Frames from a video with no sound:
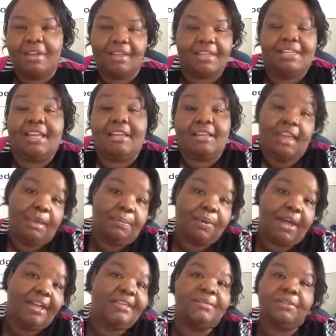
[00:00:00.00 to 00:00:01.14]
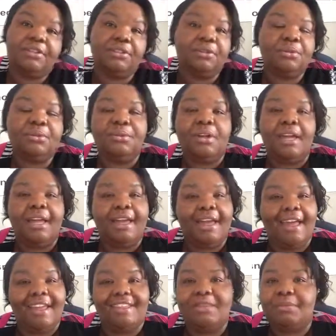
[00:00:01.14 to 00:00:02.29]
Because I can't possibly do
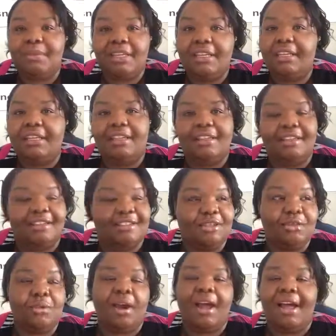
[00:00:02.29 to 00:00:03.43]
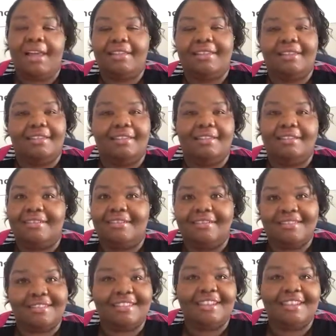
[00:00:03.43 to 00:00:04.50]
as many squats and